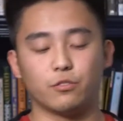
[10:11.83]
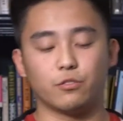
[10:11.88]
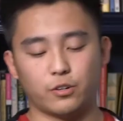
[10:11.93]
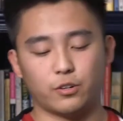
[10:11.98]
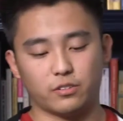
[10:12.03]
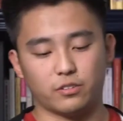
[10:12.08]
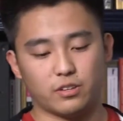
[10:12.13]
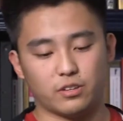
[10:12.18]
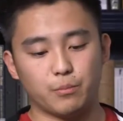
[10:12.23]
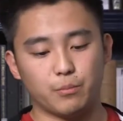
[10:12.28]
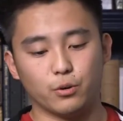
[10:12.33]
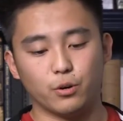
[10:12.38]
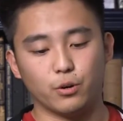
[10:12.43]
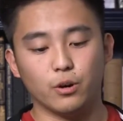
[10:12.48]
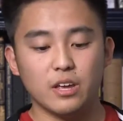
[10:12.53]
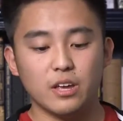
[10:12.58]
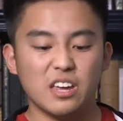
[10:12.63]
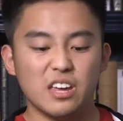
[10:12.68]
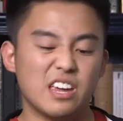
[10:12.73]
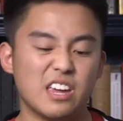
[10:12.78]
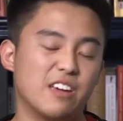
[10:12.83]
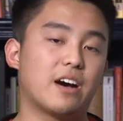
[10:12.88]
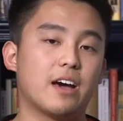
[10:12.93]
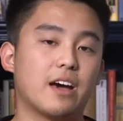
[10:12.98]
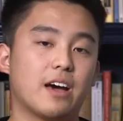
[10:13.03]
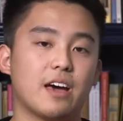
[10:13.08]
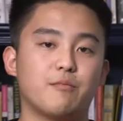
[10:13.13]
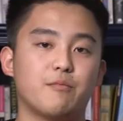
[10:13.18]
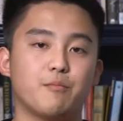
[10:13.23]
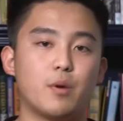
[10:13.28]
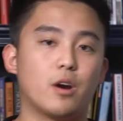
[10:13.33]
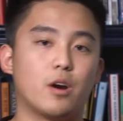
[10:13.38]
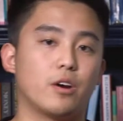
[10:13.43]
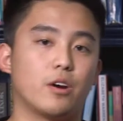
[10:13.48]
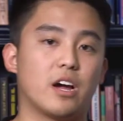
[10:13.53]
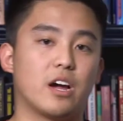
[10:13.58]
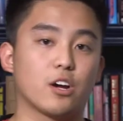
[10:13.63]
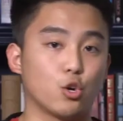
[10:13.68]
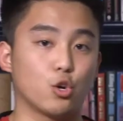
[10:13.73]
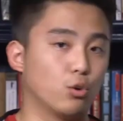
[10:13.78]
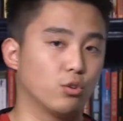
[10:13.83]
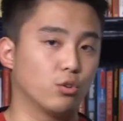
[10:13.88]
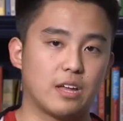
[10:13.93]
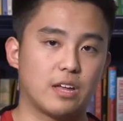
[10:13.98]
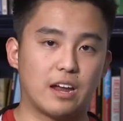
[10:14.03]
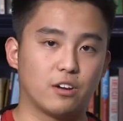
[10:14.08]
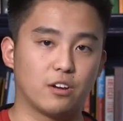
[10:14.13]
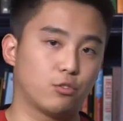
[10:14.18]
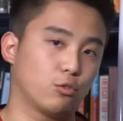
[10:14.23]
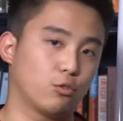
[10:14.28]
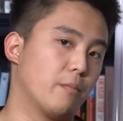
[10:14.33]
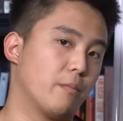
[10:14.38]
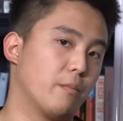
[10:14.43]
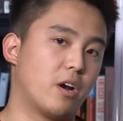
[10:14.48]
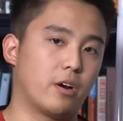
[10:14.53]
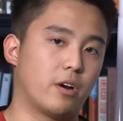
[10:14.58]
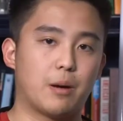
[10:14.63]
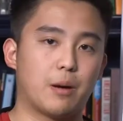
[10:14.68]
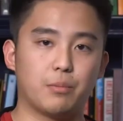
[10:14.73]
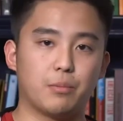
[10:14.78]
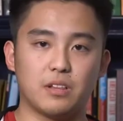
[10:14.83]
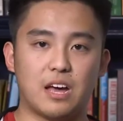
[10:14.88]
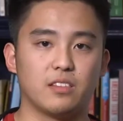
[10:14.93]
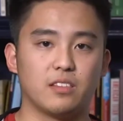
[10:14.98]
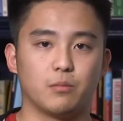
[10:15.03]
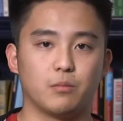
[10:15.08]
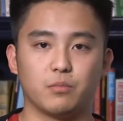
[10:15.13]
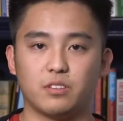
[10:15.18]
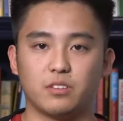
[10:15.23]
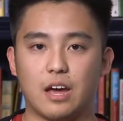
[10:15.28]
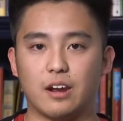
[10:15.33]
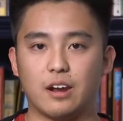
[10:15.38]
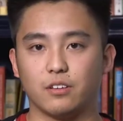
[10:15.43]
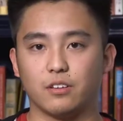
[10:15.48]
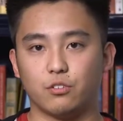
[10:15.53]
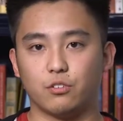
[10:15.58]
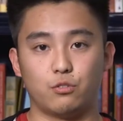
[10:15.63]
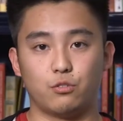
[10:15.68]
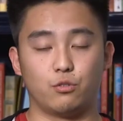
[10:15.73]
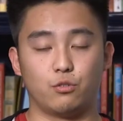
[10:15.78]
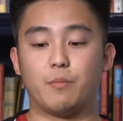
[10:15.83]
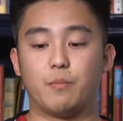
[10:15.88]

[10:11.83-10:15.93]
So for example, if I have Marriott Gold status or Marriott Platinum status through